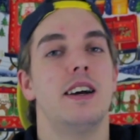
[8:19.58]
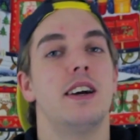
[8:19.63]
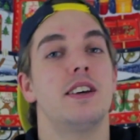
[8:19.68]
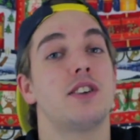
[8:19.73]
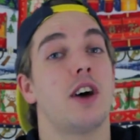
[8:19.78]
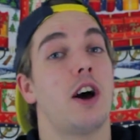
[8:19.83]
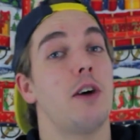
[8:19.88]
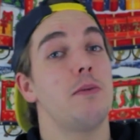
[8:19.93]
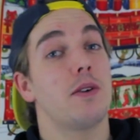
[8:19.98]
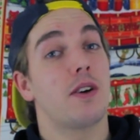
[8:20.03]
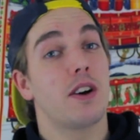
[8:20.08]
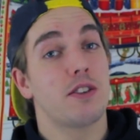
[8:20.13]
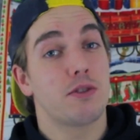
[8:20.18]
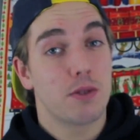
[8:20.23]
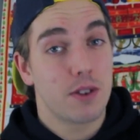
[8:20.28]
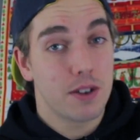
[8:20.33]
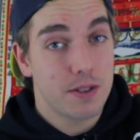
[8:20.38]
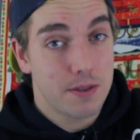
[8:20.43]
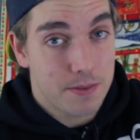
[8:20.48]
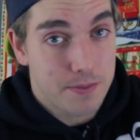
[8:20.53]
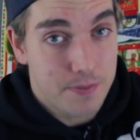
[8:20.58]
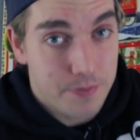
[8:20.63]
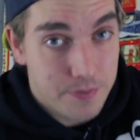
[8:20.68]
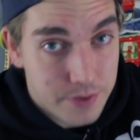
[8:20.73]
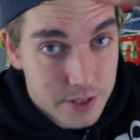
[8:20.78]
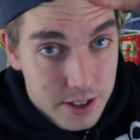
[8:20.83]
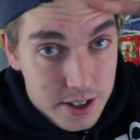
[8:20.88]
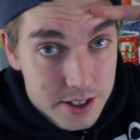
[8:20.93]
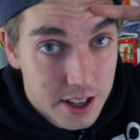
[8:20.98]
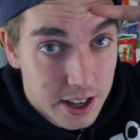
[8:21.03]
So I hope you guys are all good.
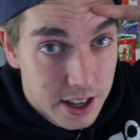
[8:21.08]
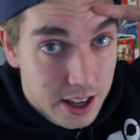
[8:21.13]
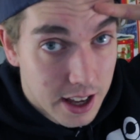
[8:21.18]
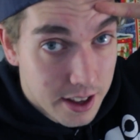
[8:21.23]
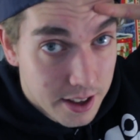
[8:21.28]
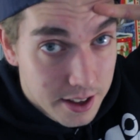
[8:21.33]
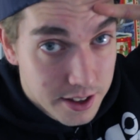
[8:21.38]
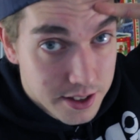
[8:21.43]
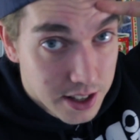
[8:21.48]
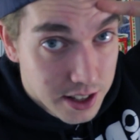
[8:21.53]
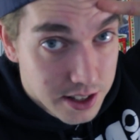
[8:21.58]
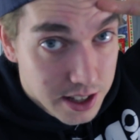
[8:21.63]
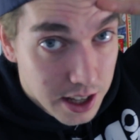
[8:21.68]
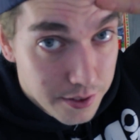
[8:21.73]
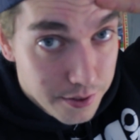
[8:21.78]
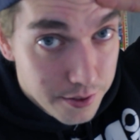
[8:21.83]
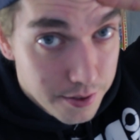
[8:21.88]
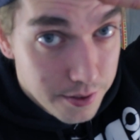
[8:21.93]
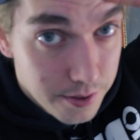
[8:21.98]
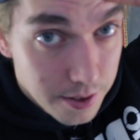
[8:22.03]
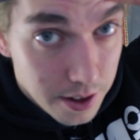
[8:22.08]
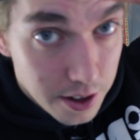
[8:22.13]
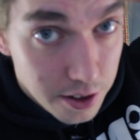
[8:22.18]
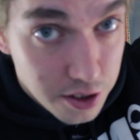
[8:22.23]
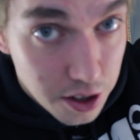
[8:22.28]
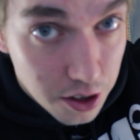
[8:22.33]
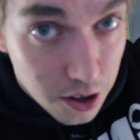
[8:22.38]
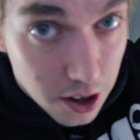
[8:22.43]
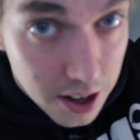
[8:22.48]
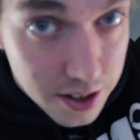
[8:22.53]
Take care, stay safe, and
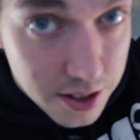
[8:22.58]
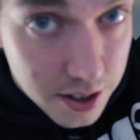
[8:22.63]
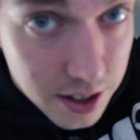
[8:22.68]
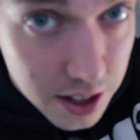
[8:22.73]
see you guys